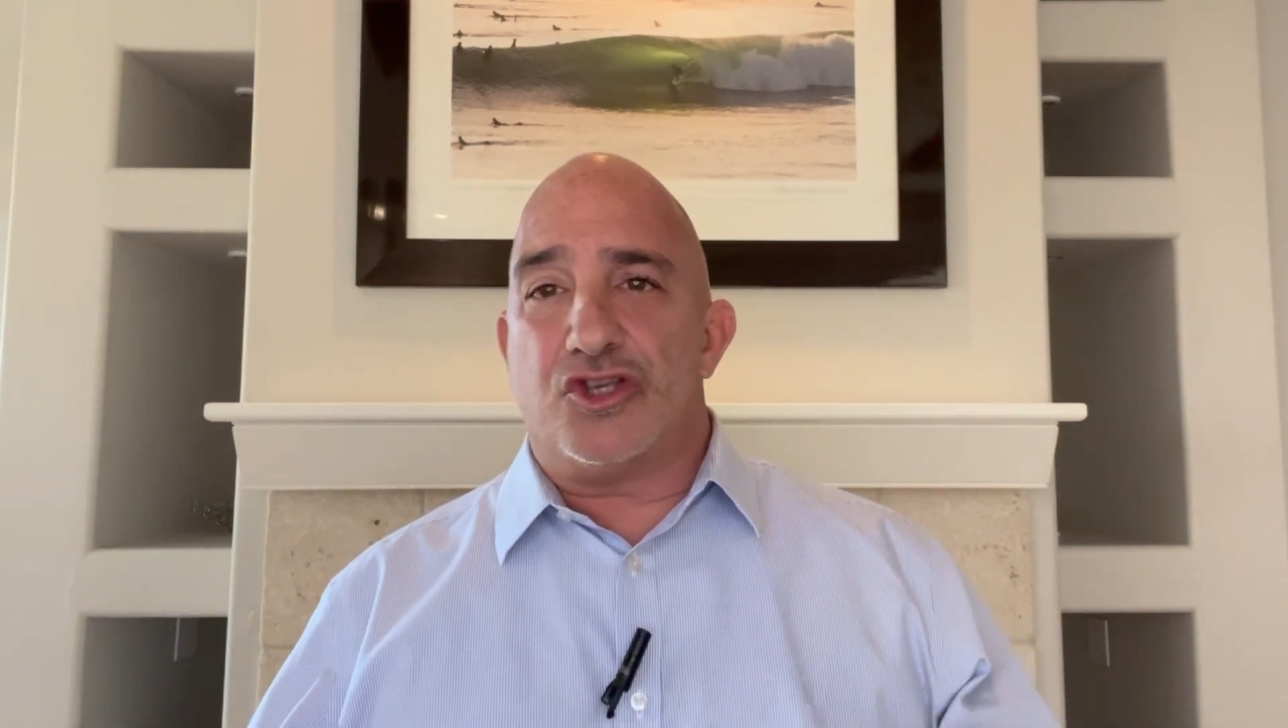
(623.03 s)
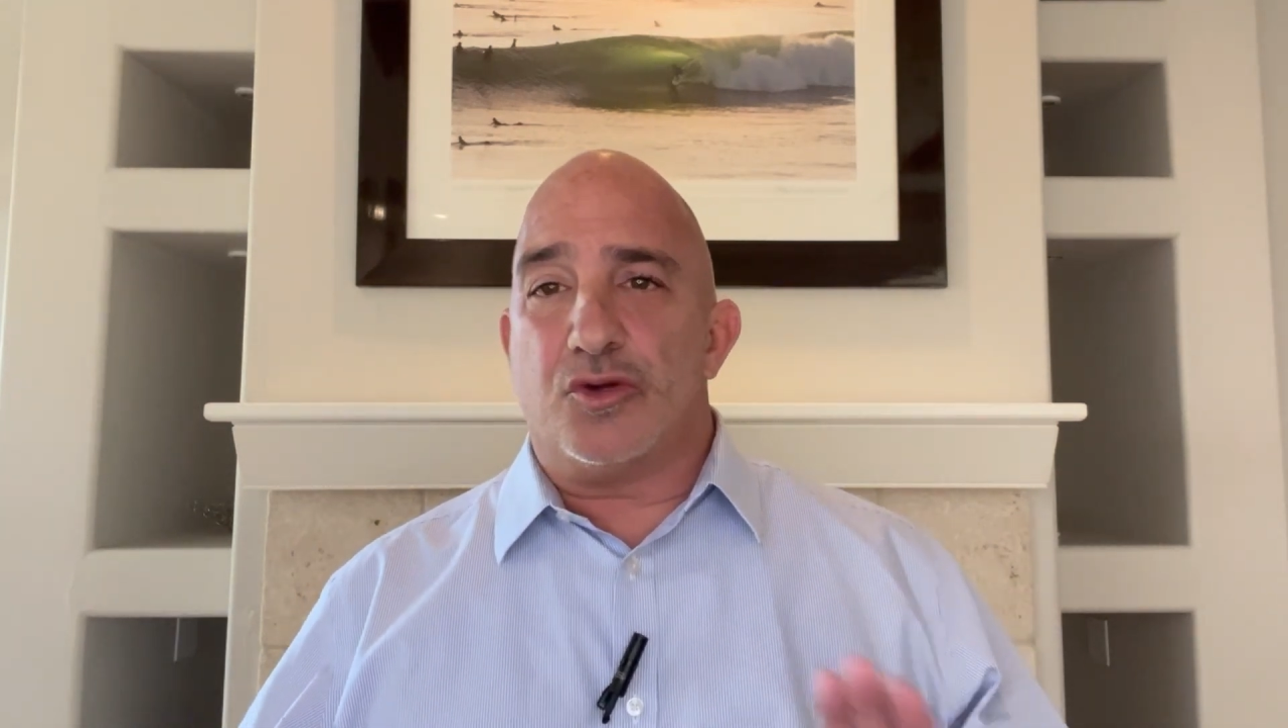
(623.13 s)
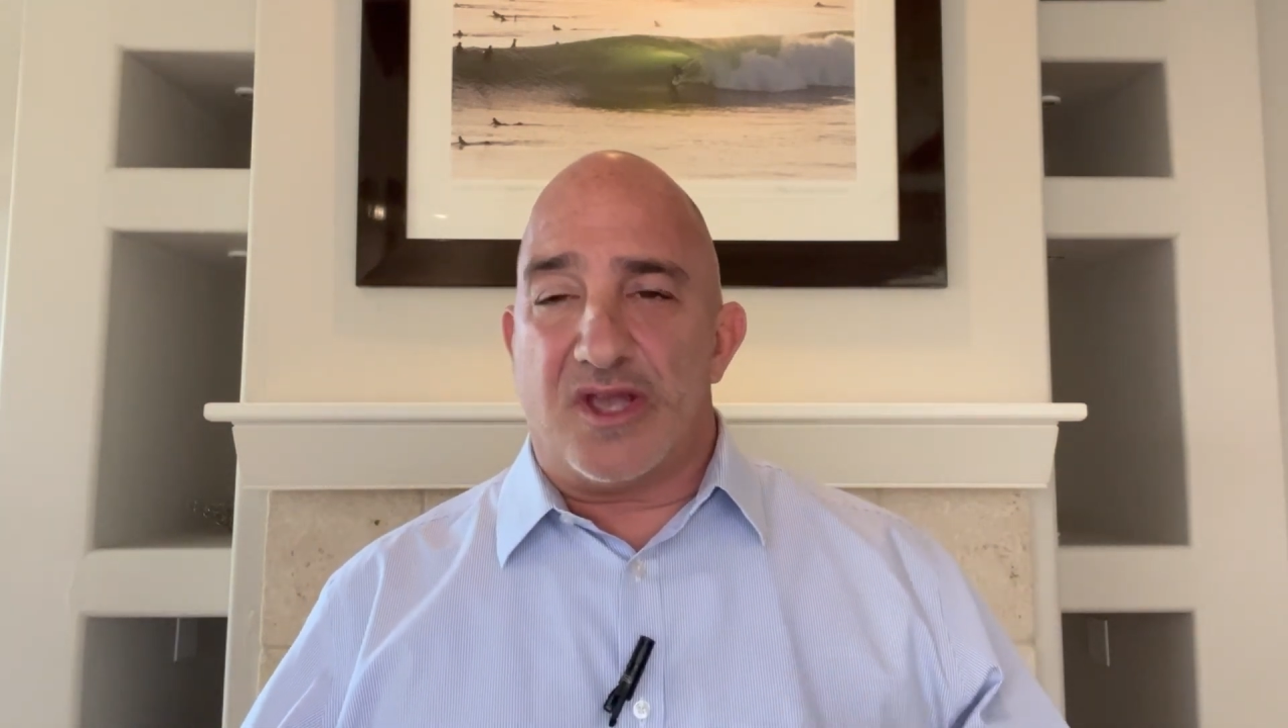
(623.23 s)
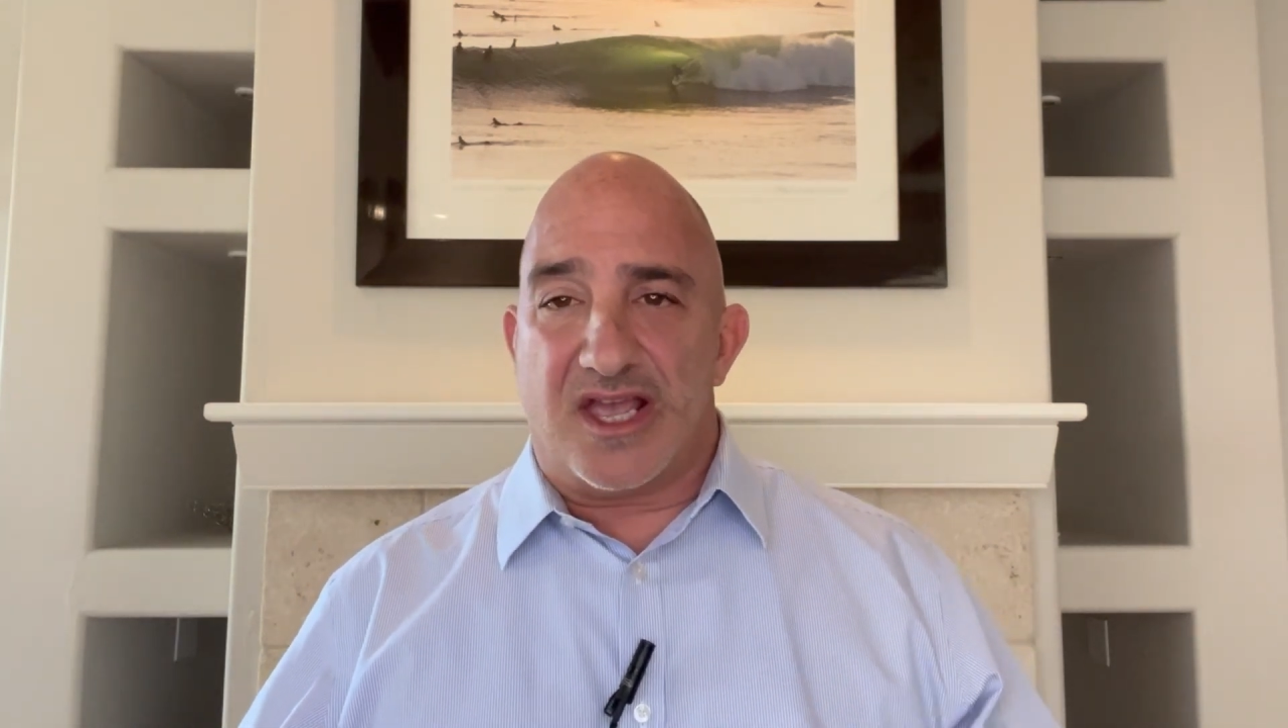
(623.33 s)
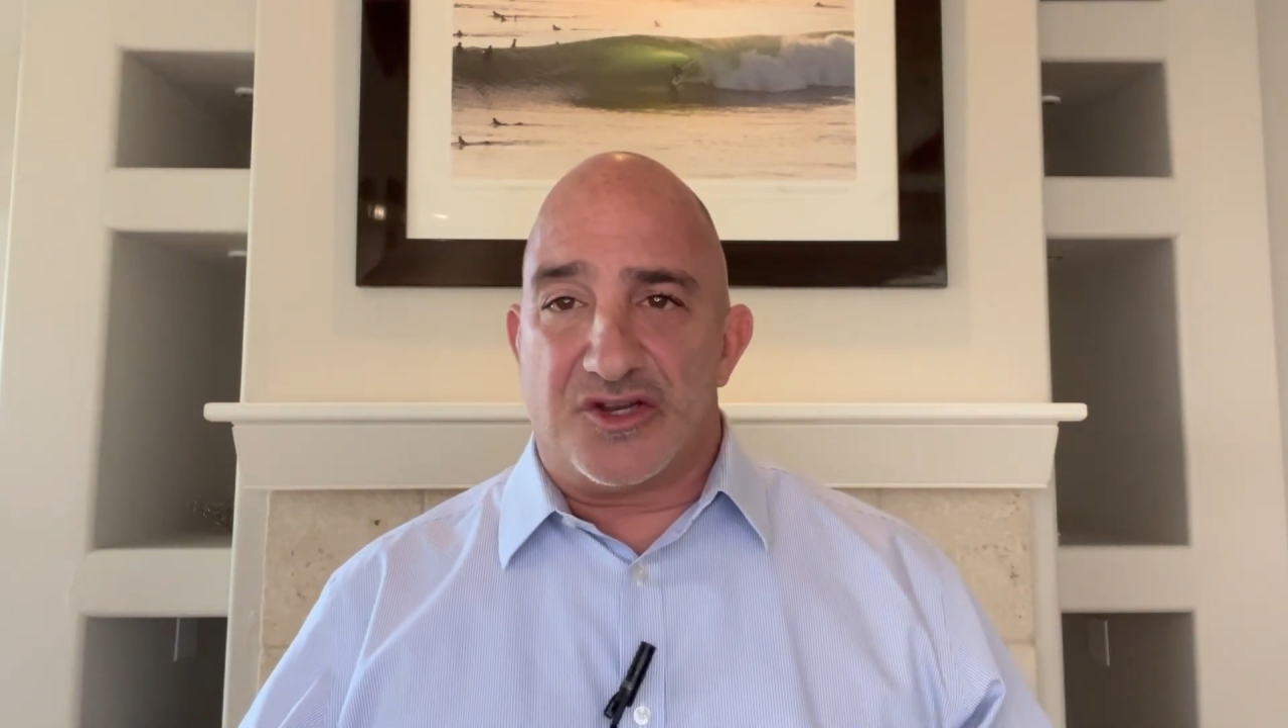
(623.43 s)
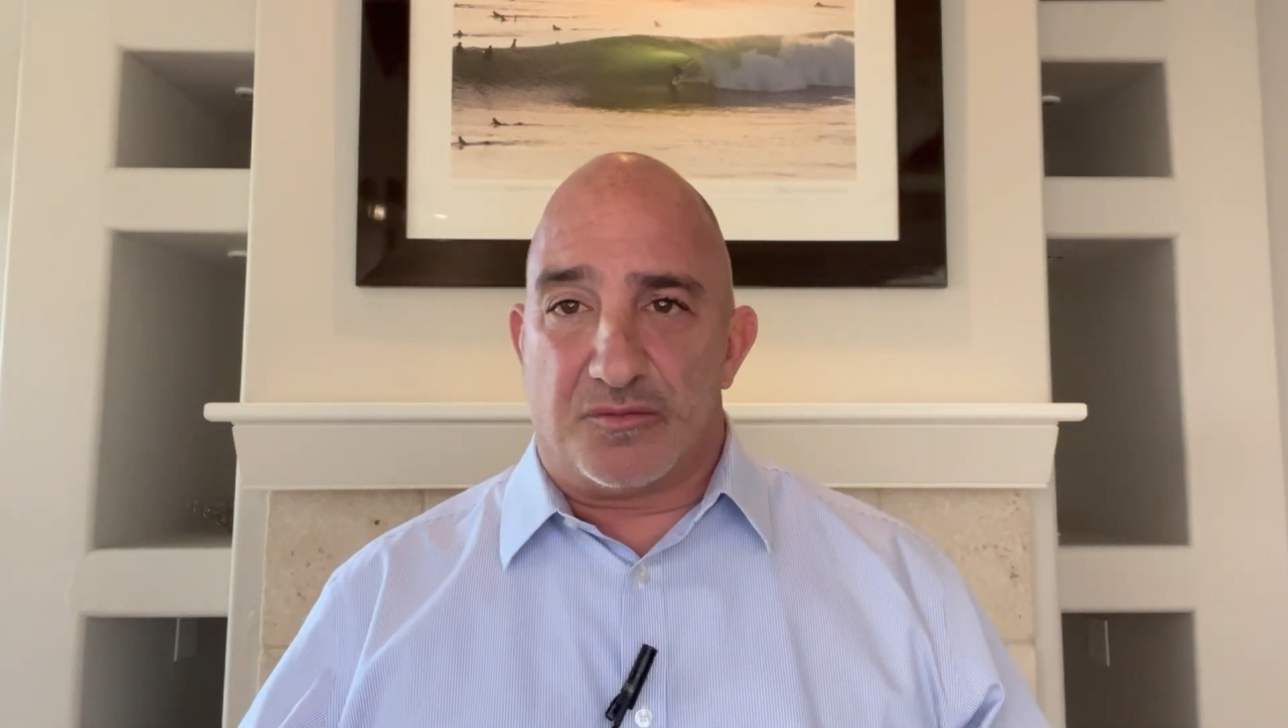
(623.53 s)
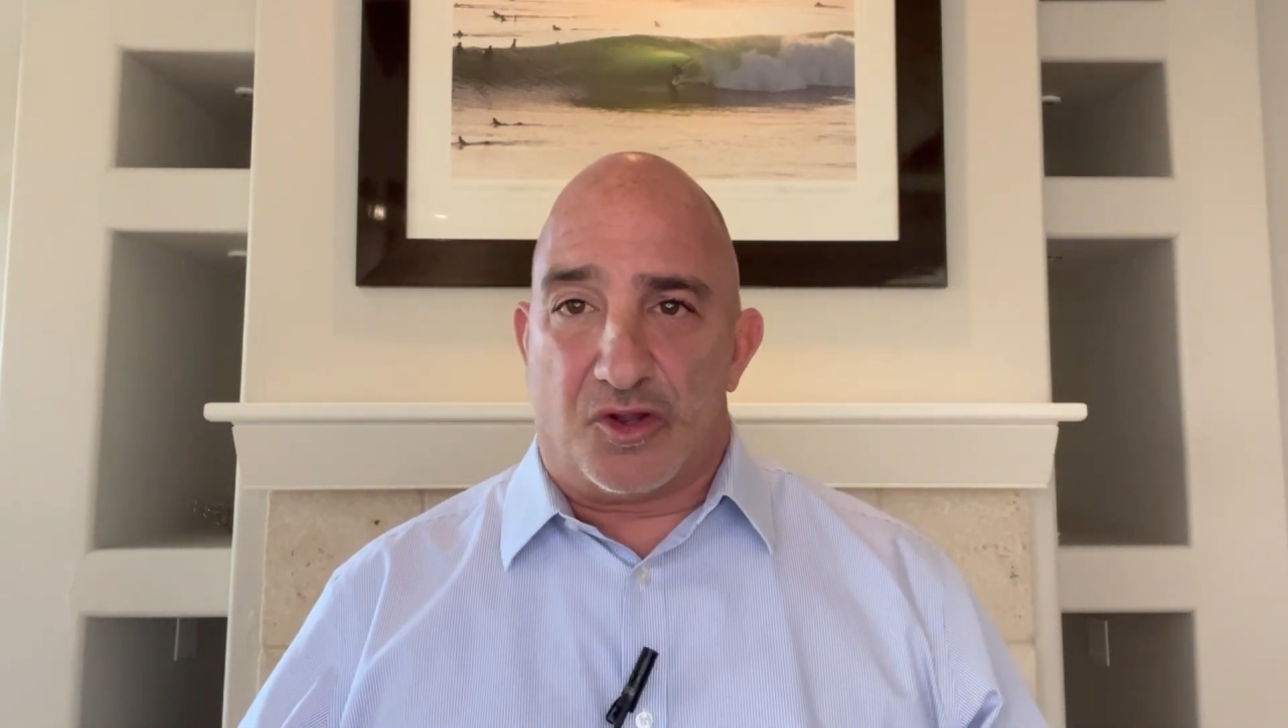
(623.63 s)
you handle